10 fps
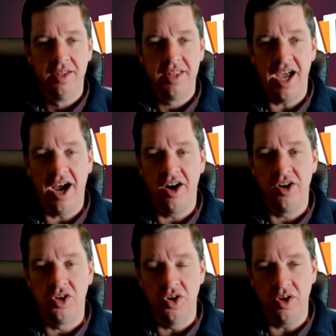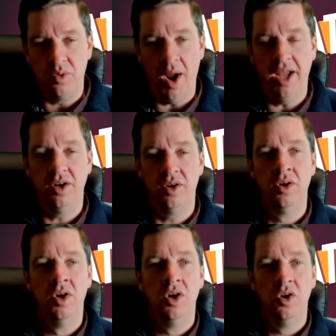They hired a good
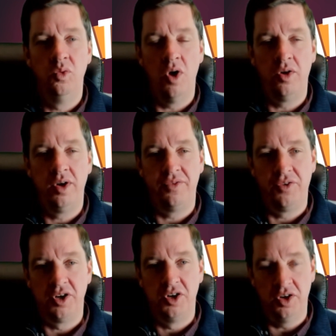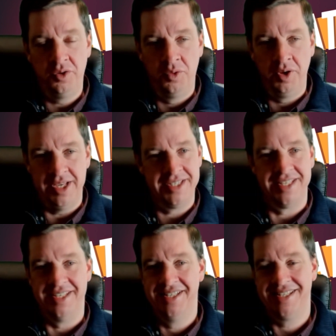writer who wrote it for good
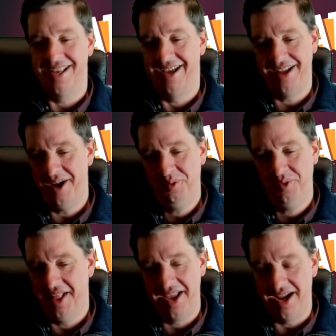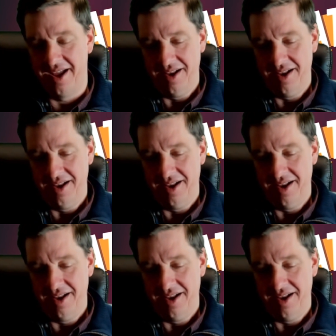reasons. I like,